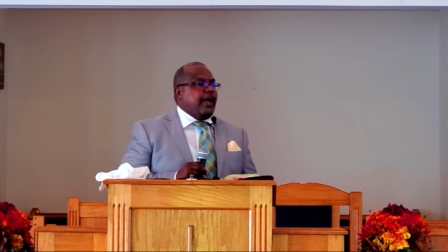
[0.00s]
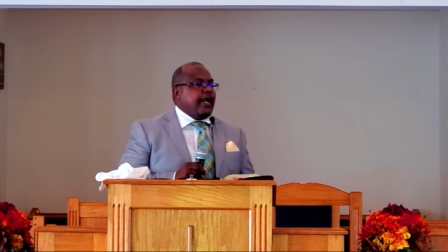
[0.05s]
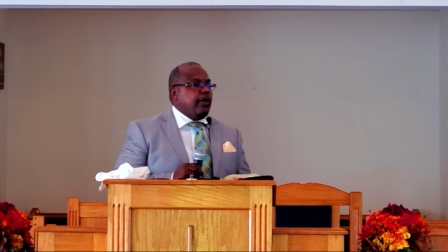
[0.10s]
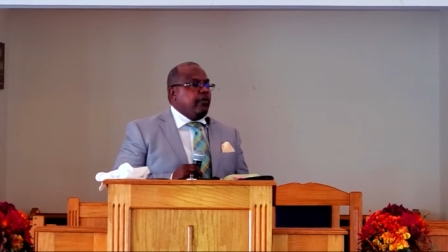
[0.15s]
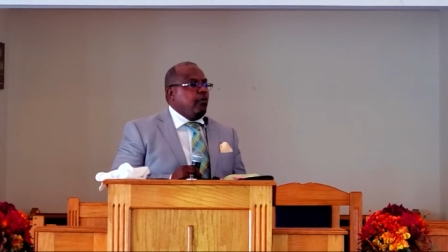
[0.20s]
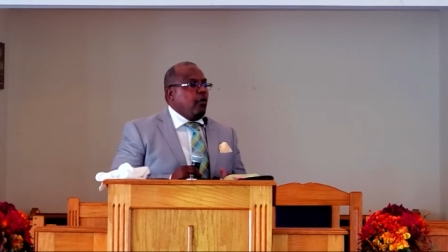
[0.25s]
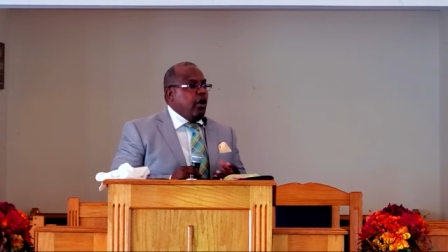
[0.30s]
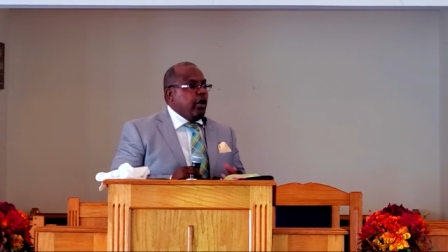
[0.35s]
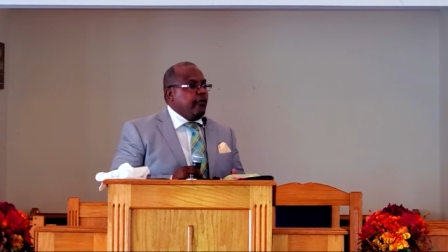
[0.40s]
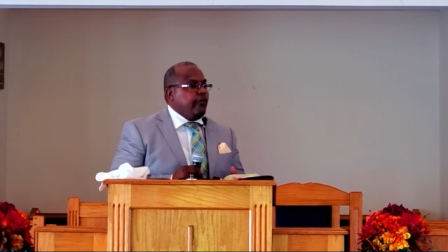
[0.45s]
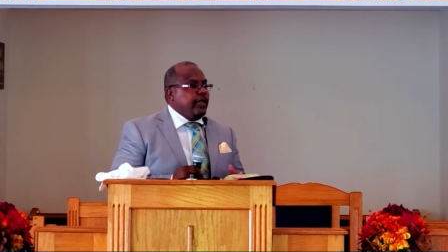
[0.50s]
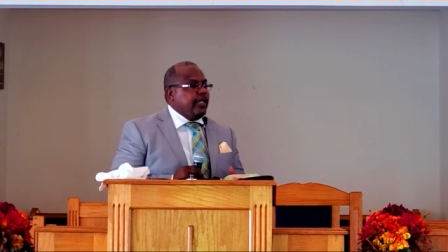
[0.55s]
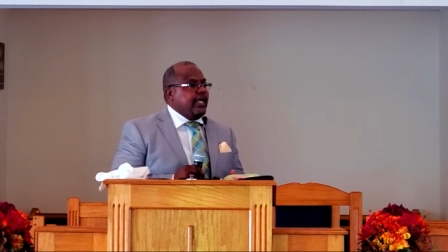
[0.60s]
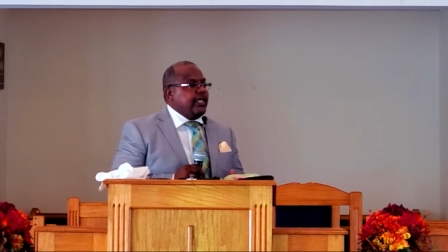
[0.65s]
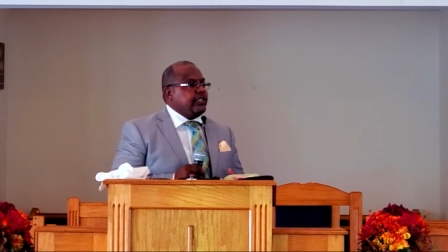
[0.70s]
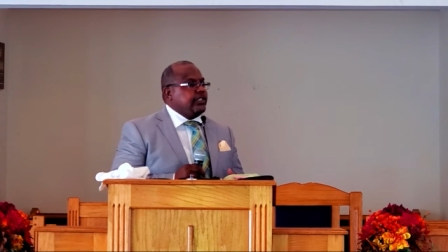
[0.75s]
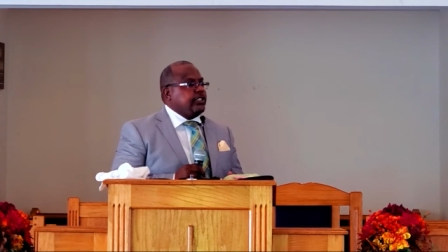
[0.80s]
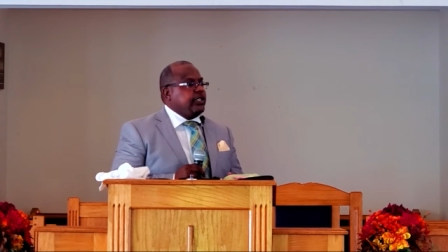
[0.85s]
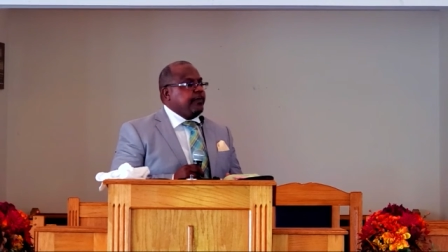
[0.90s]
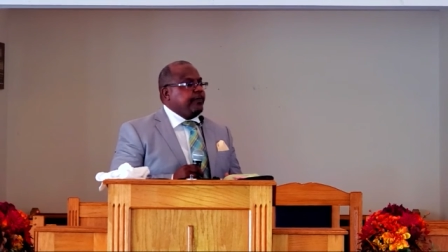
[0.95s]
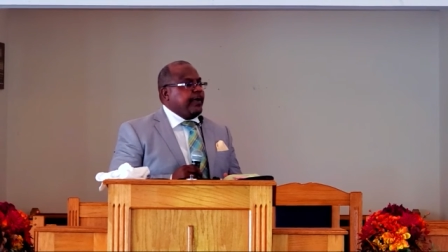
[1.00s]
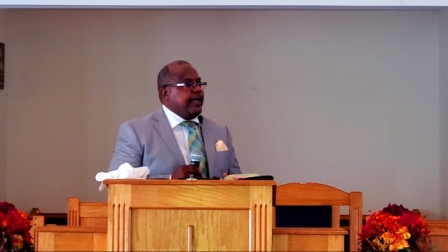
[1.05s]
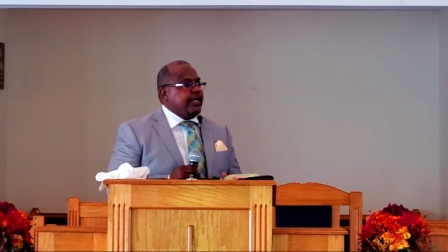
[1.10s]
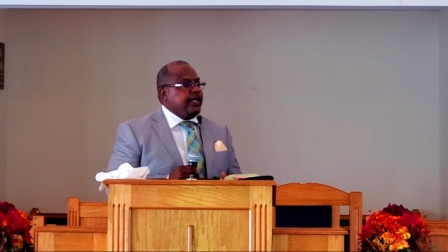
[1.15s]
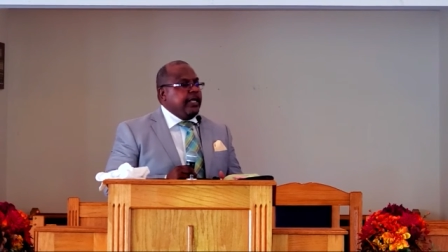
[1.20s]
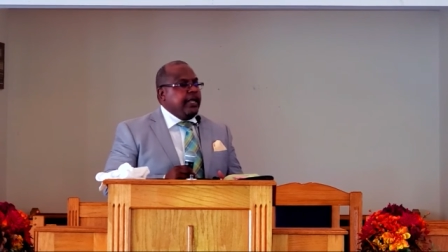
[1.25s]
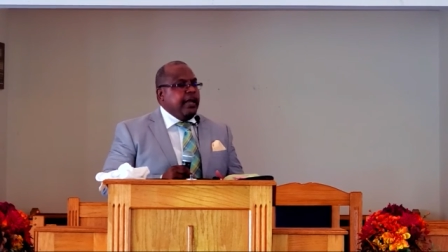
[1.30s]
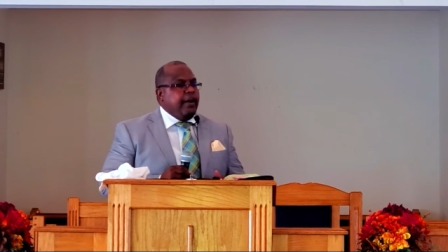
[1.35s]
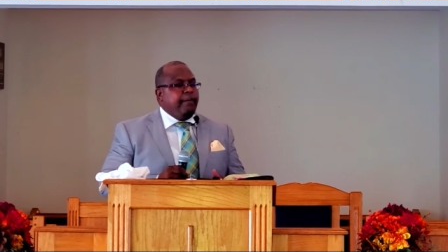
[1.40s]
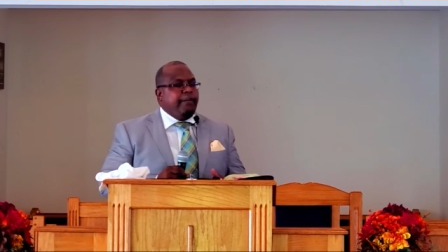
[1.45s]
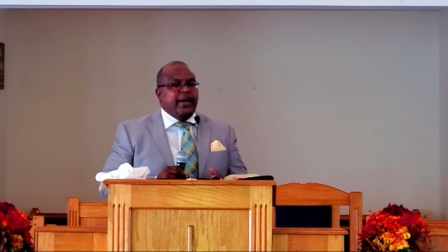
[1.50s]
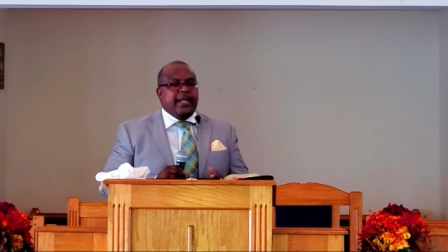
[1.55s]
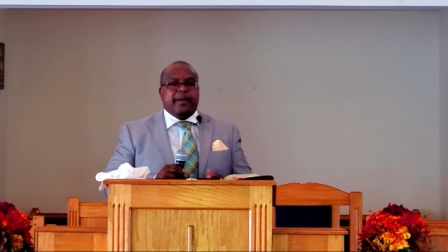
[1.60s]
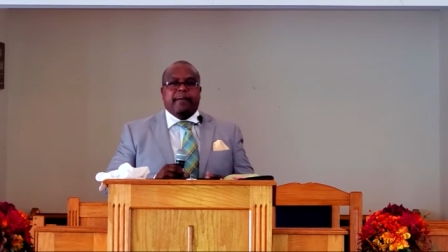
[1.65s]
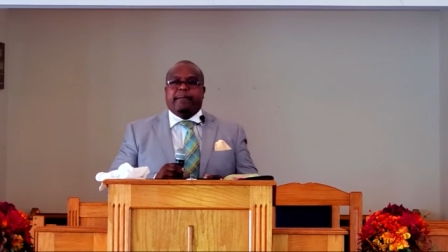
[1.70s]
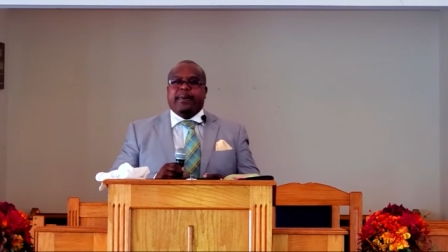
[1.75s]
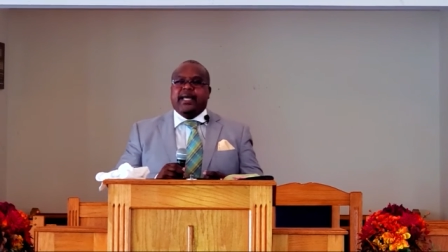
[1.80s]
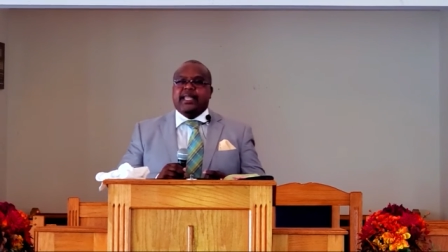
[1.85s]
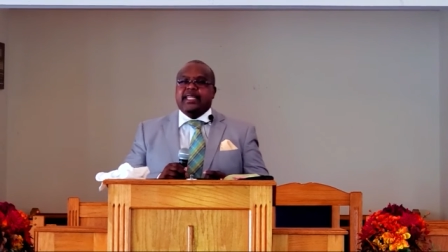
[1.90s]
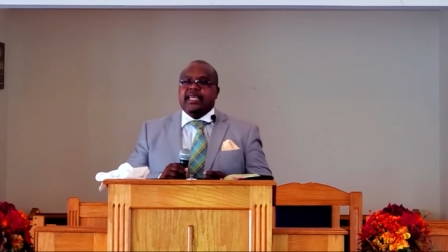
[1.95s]
I can want a relationship, in,
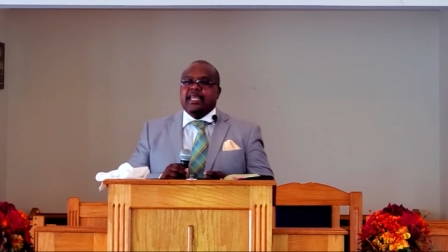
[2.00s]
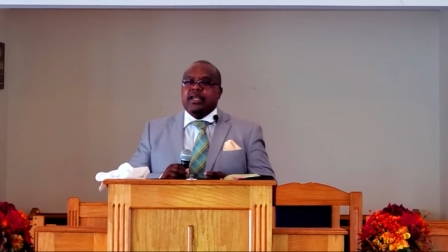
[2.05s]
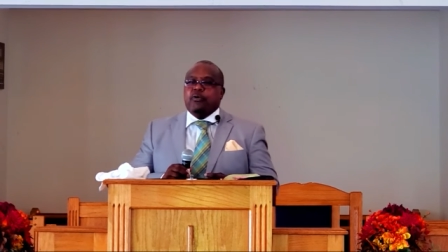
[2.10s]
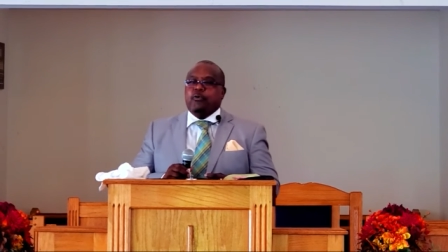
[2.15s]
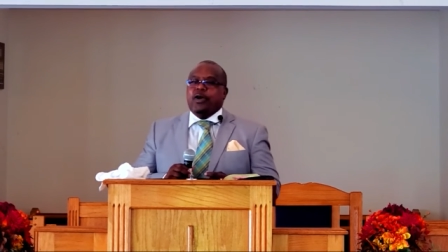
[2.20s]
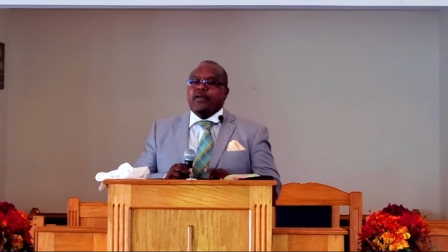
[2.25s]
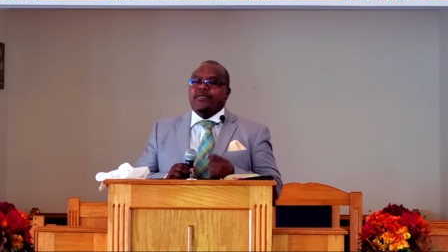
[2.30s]
but but